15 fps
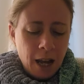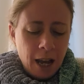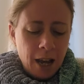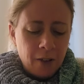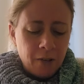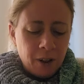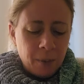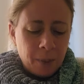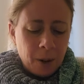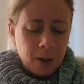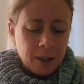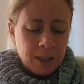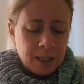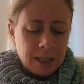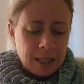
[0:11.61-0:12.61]
Every
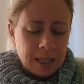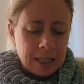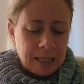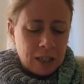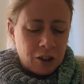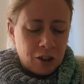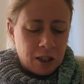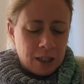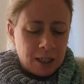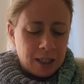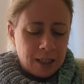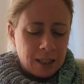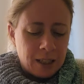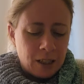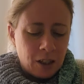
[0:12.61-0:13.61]
person's condition
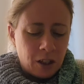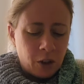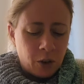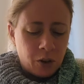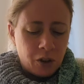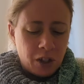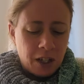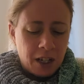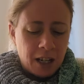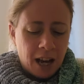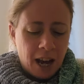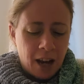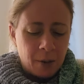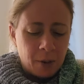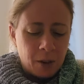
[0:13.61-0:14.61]
is a solution in
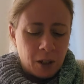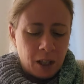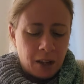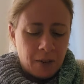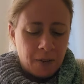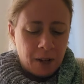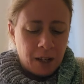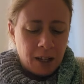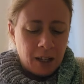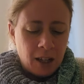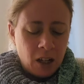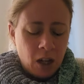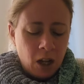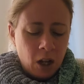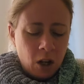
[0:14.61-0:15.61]
hieroglyphic
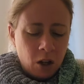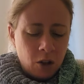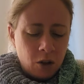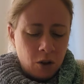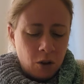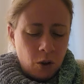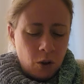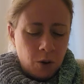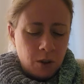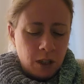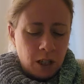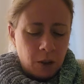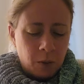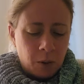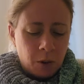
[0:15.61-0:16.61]
to those
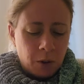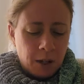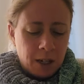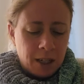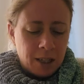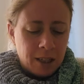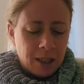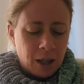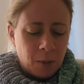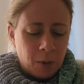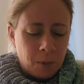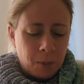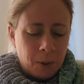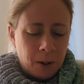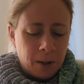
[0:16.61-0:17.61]
inquiries they
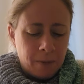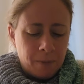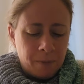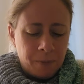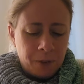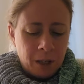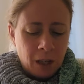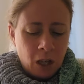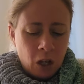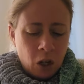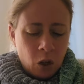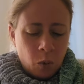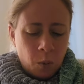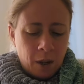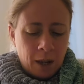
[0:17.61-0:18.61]
would put.
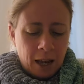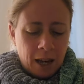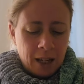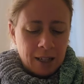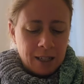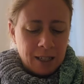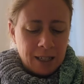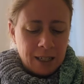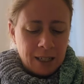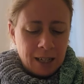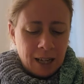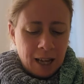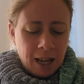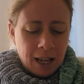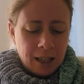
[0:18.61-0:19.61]
We act it
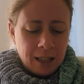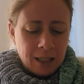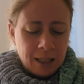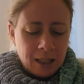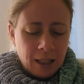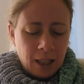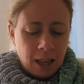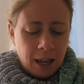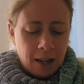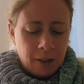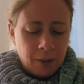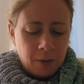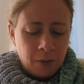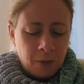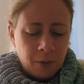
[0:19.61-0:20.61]
as life
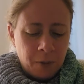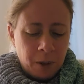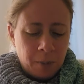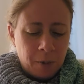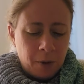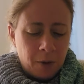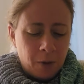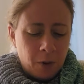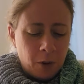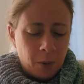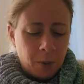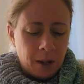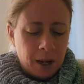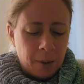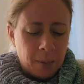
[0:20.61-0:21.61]
before
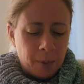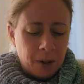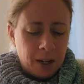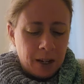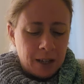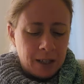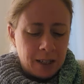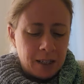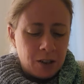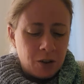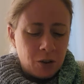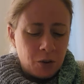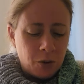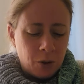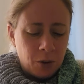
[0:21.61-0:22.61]
we apprehend it
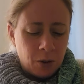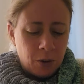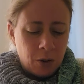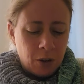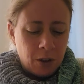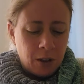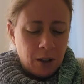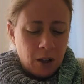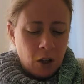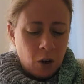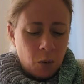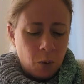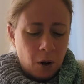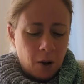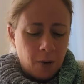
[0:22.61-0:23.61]
as truth.
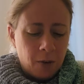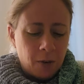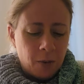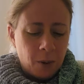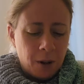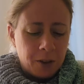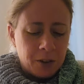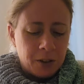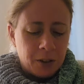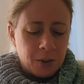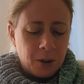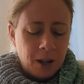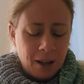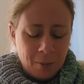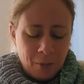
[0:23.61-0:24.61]
Ralph Waldo
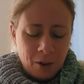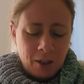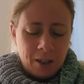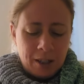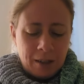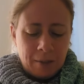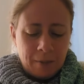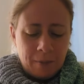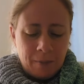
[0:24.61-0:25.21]
Emerson.